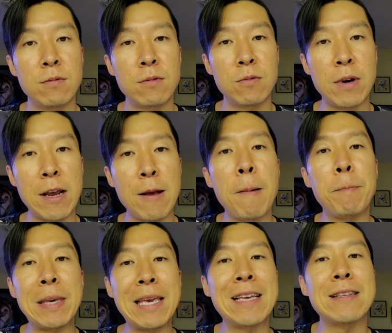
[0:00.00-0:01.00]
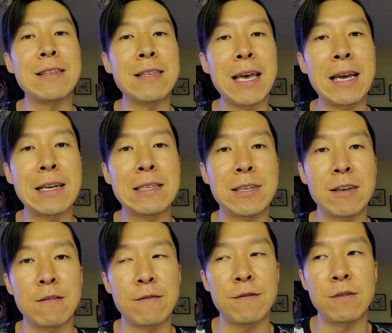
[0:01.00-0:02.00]
right be in
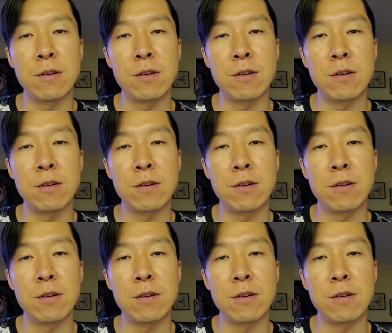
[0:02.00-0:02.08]
negative